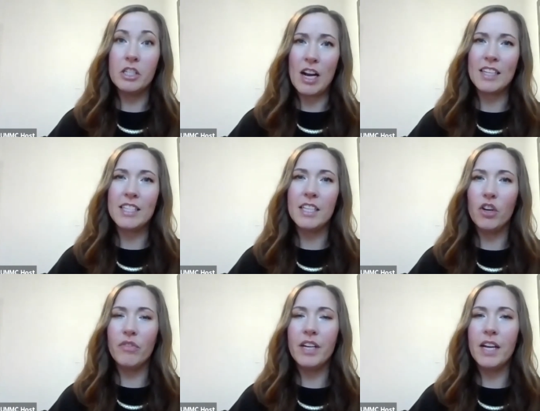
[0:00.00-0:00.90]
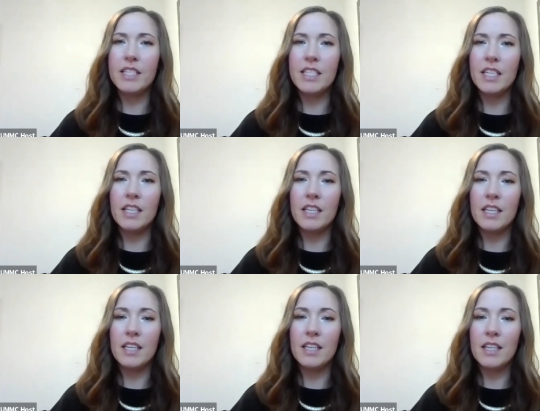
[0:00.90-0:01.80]
contracting COVID 19?
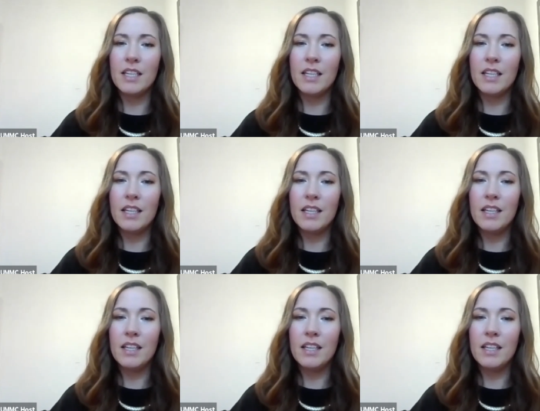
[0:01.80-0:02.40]
Well,